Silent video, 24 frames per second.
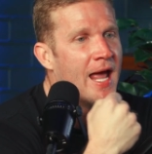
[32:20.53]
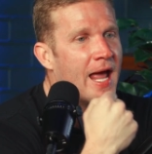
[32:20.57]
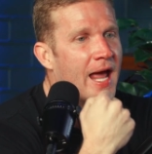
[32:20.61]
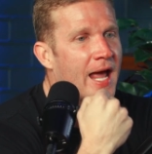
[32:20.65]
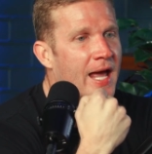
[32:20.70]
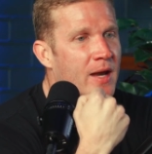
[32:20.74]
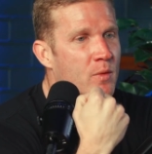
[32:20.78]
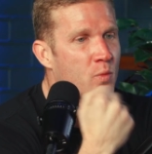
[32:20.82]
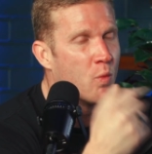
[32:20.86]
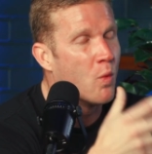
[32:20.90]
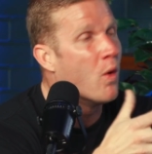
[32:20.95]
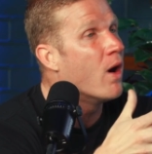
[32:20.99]

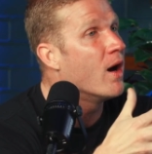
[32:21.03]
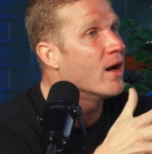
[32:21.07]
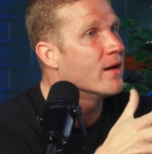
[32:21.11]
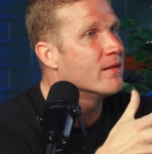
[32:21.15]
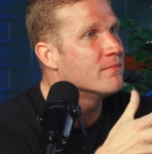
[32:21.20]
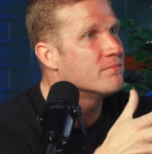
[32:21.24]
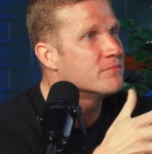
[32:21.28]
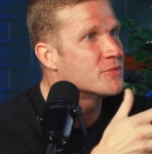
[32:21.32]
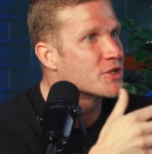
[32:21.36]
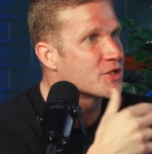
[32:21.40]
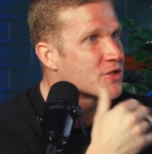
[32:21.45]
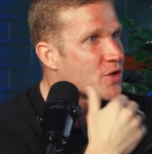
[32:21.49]
And
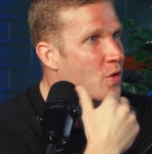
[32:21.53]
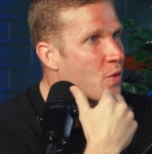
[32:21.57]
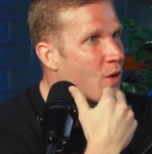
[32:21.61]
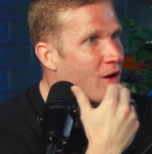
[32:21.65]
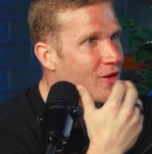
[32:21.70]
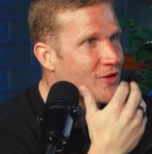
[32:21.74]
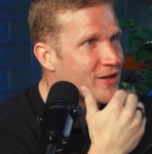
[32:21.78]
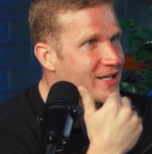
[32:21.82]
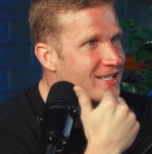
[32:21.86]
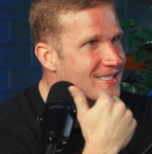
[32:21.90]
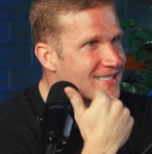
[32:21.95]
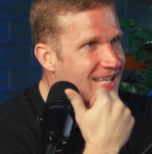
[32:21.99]
one, just
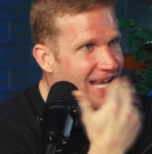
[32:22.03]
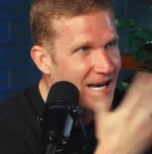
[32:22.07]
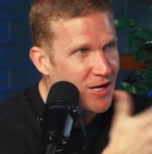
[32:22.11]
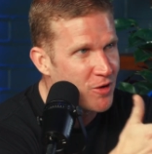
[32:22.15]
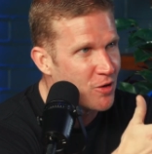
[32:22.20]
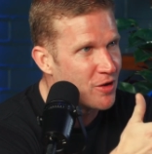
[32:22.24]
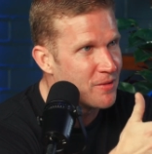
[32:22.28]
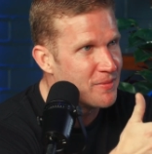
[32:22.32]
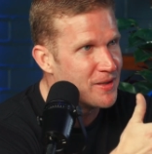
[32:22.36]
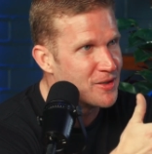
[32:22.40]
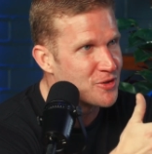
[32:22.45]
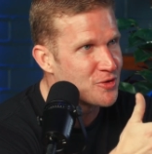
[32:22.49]
qualities that I
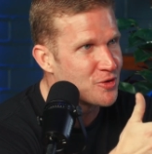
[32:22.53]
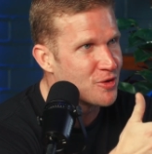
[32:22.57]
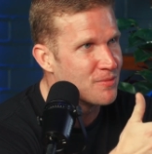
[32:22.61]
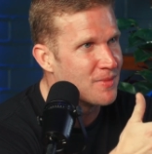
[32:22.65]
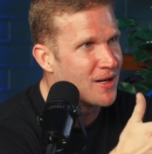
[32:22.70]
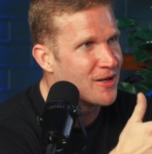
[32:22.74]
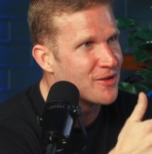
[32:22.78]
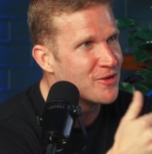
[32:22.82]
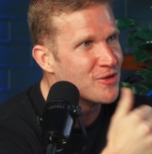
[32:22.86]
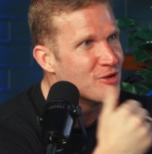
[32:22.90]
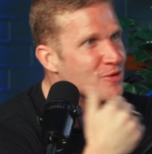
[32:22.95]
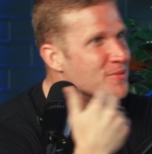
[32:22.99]
know to be true
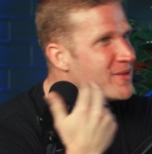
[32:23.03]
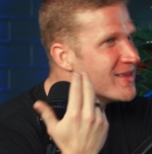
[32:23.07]
about you.